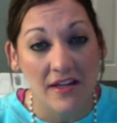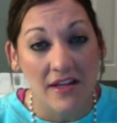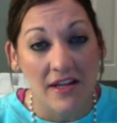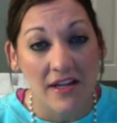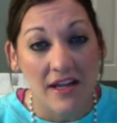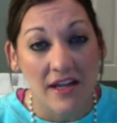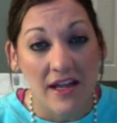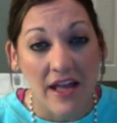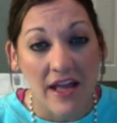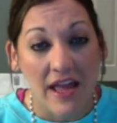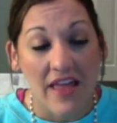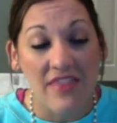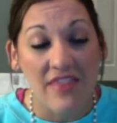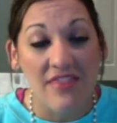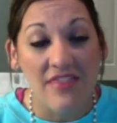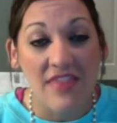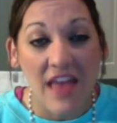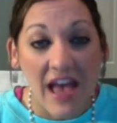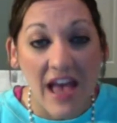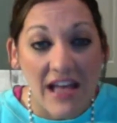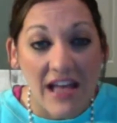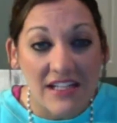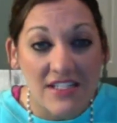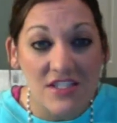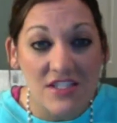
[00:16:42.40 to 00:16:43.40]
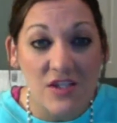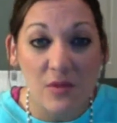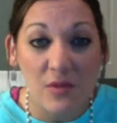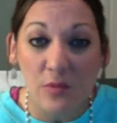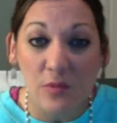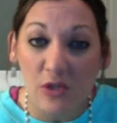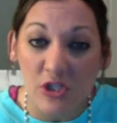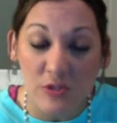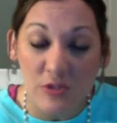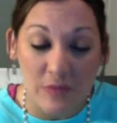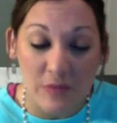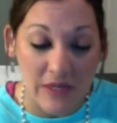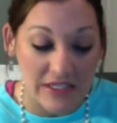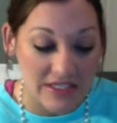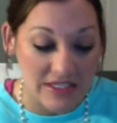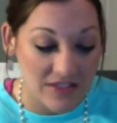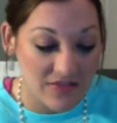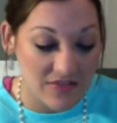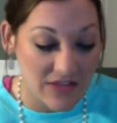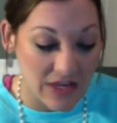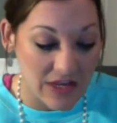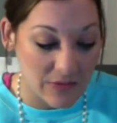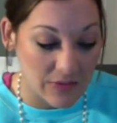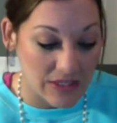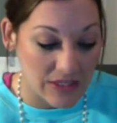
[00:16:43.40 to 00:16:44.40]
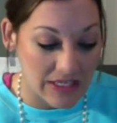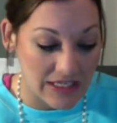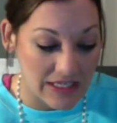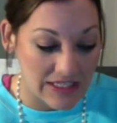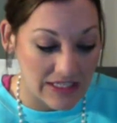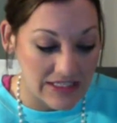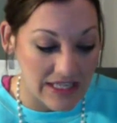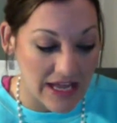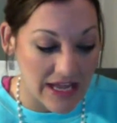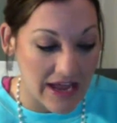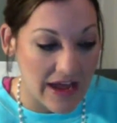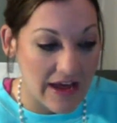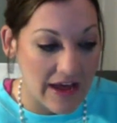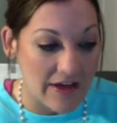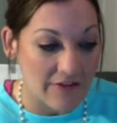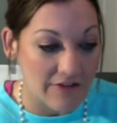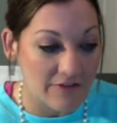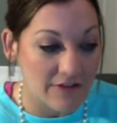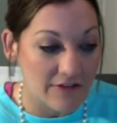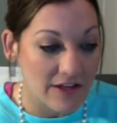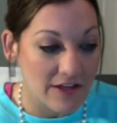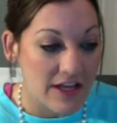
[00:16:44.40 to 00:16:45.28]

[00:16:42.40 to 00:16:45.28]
And that is the perspective that we need to have.